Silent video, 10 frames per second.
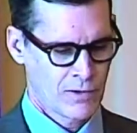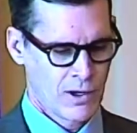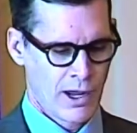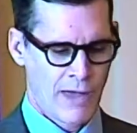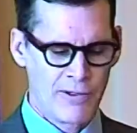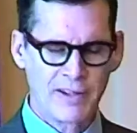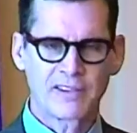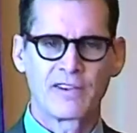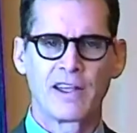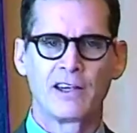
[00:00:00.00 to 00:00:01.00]
And this
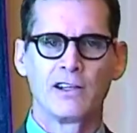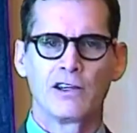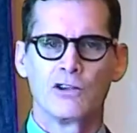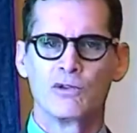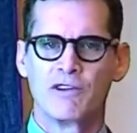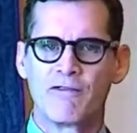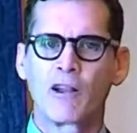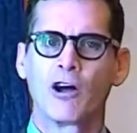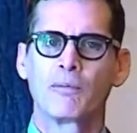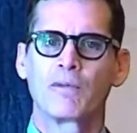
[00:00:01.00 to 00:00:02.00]
then you
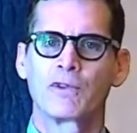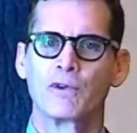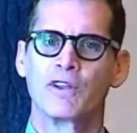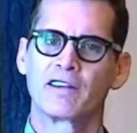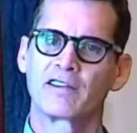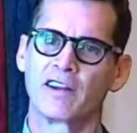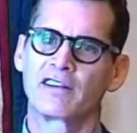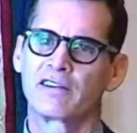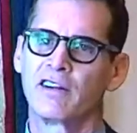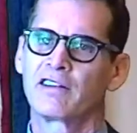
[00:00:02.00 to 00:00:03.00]
develop through
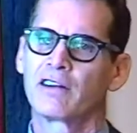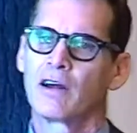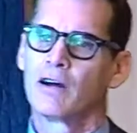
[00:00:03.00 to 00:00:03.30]
this